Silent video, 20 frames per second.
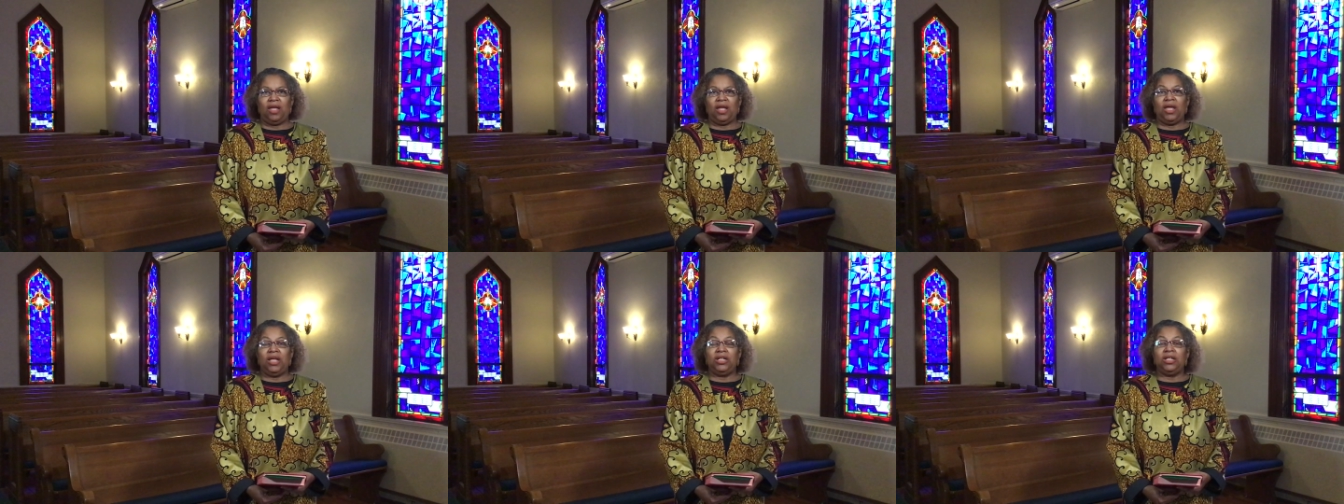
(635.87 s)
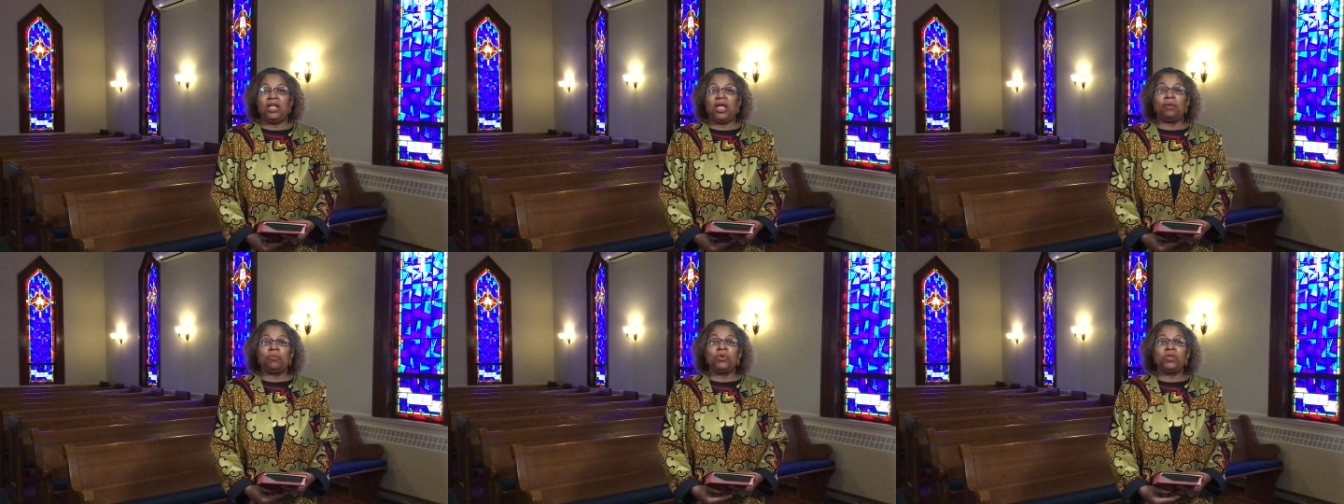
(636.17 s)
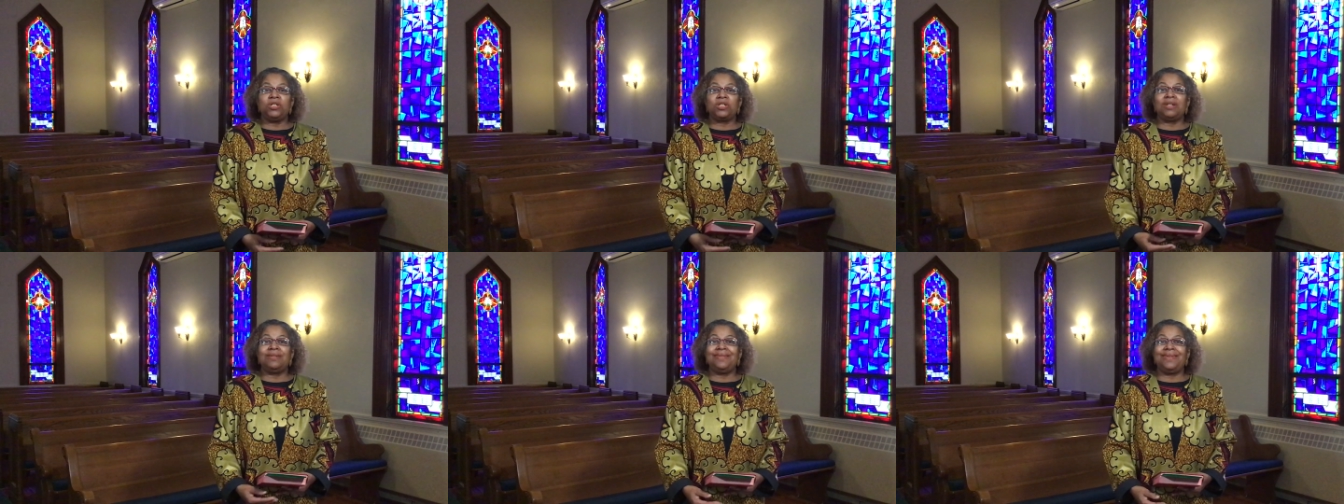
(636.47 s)
And that
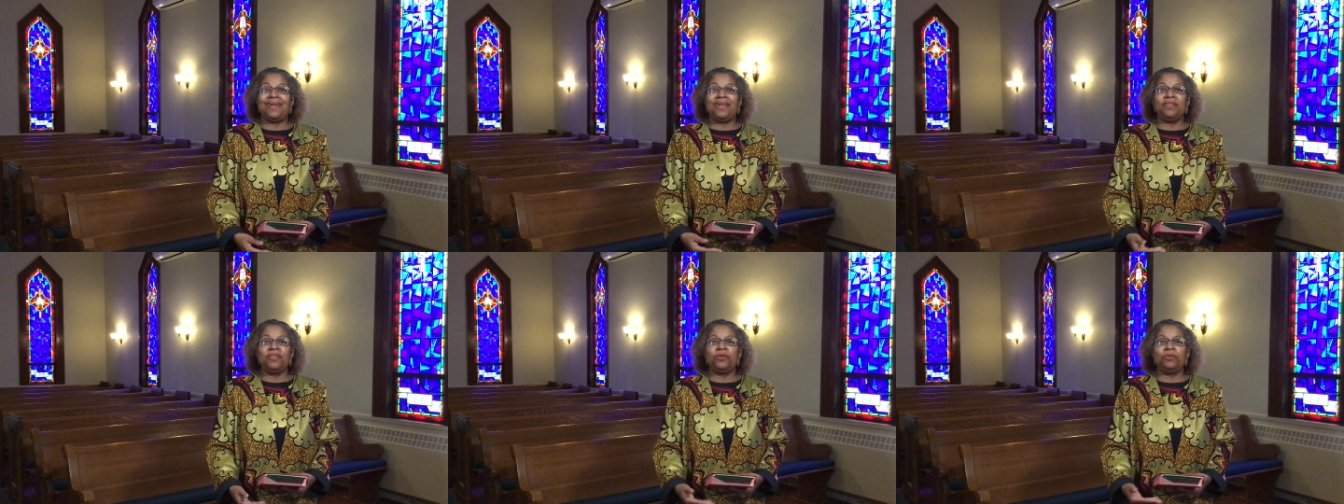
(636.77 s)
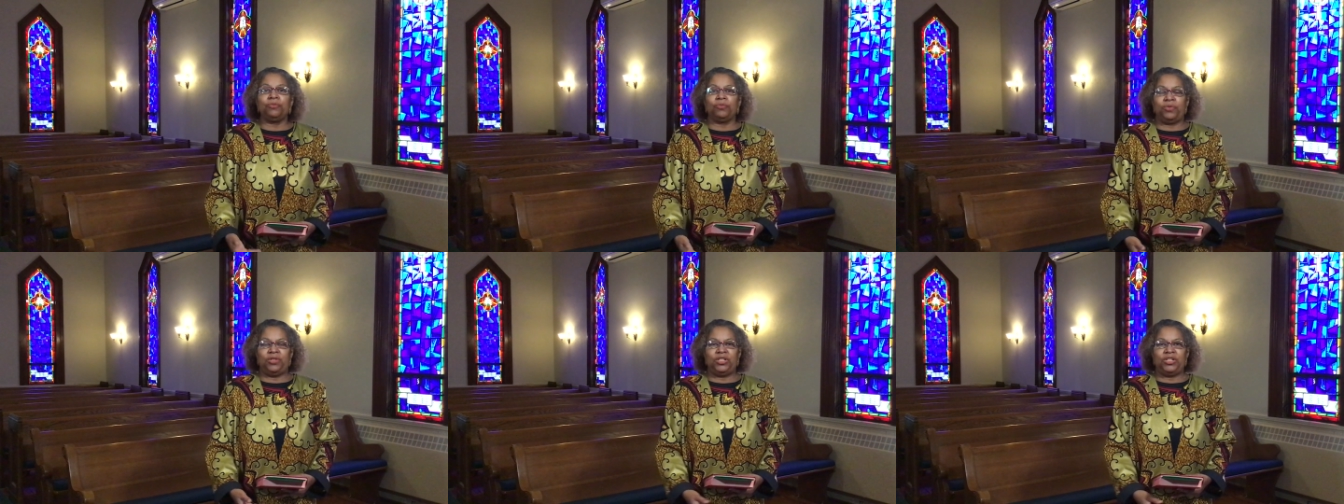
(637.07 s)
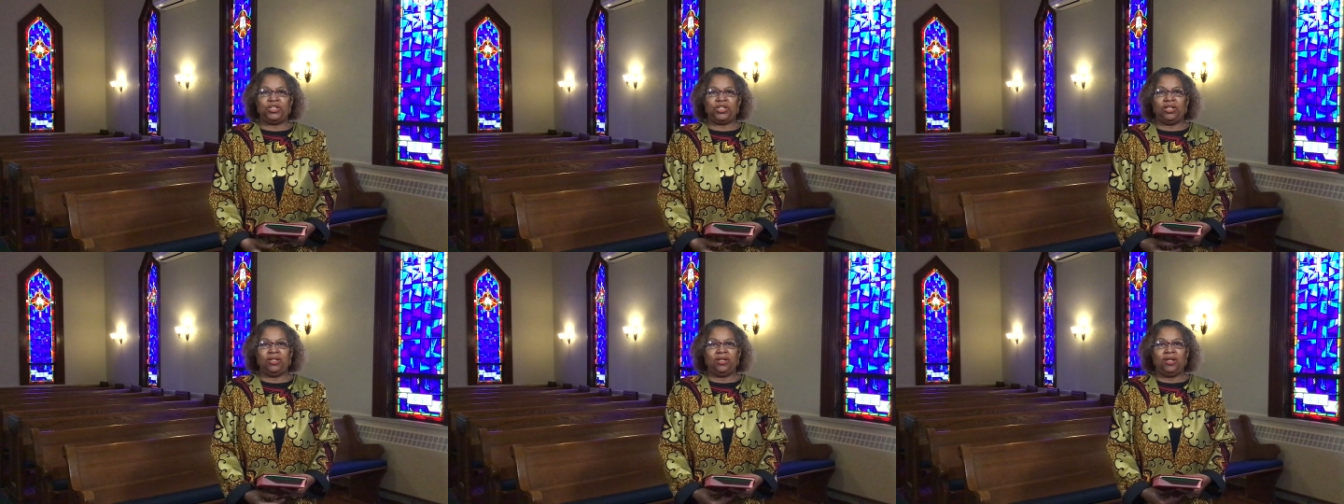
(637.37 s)
was another
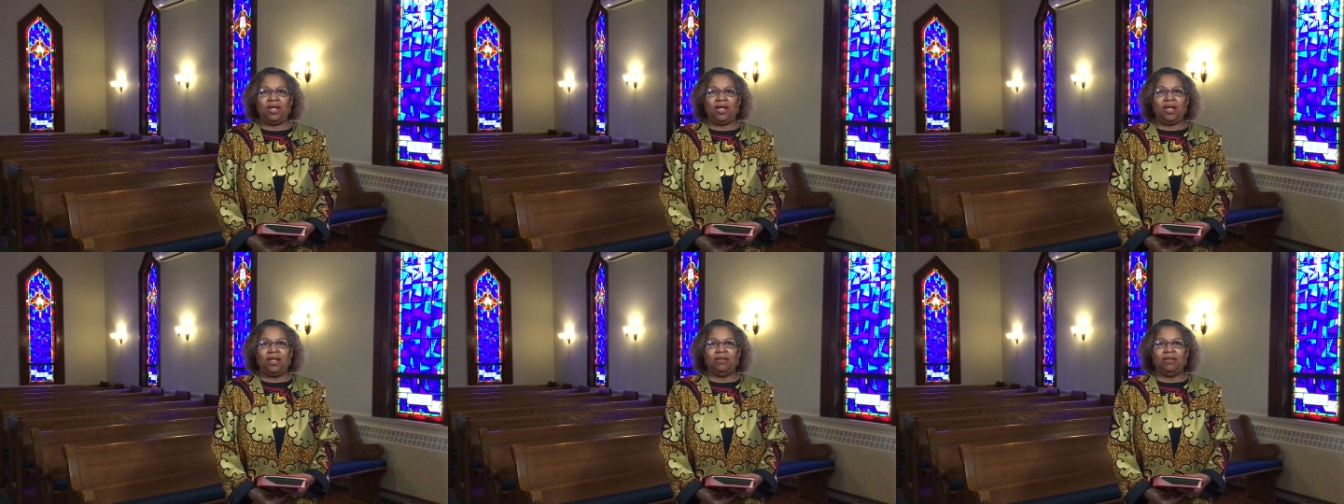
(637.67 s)
reason,